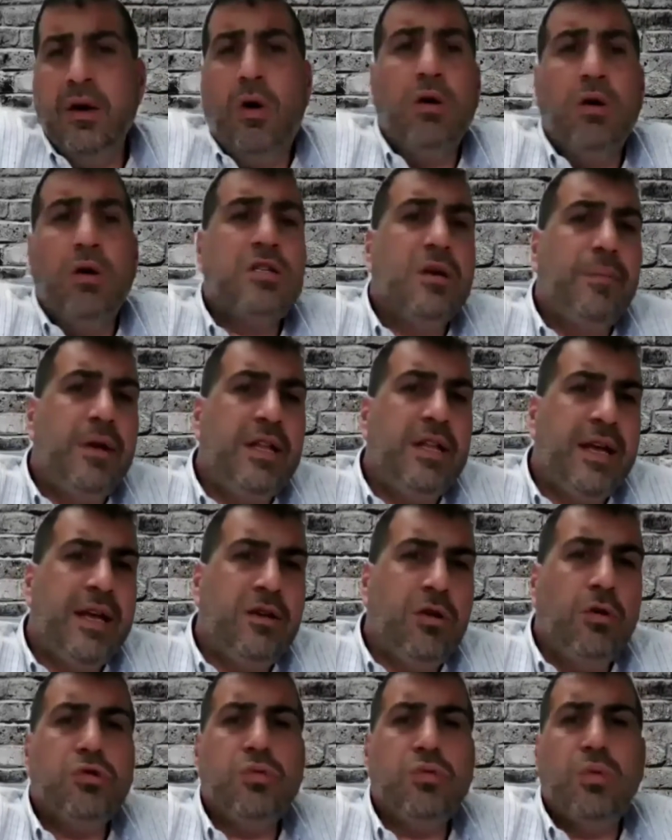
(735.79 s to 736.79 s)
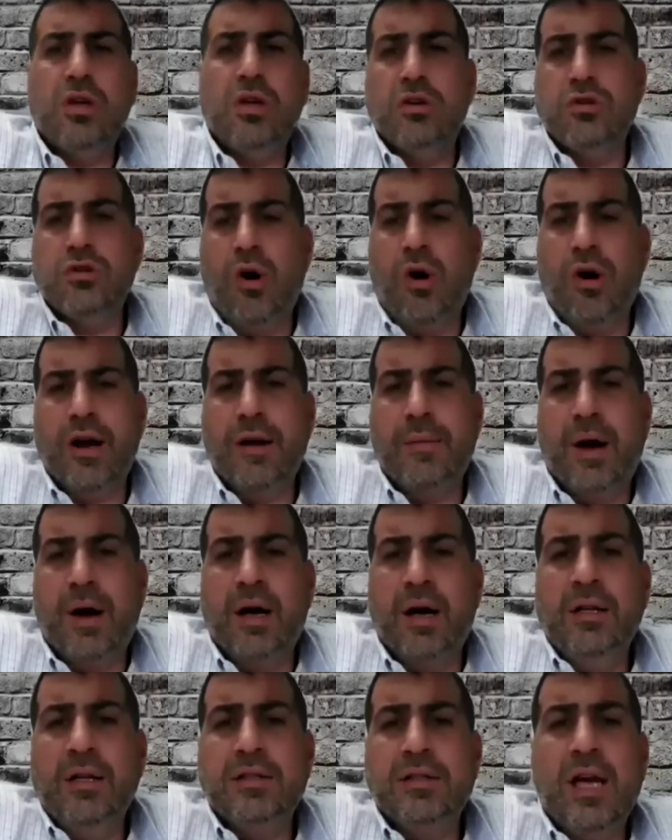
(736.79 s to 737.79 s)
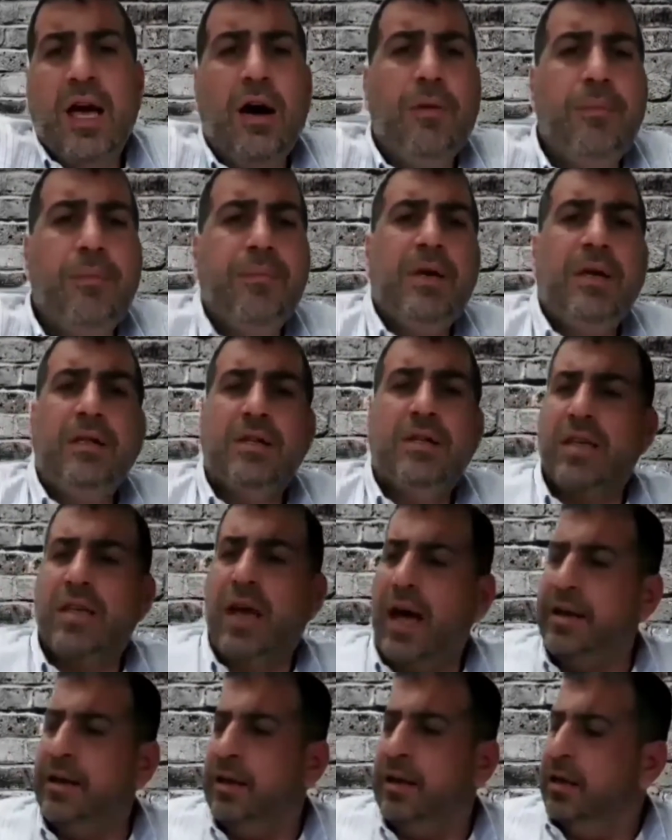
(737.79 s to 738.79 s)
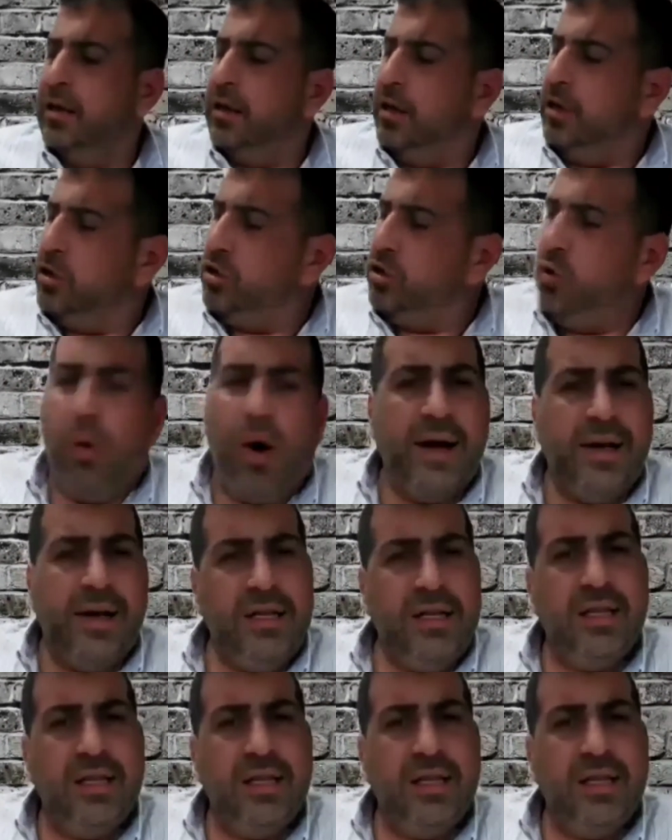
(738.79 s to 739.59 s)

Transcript: or somebody that knows what they're talking about to help me decide, do I need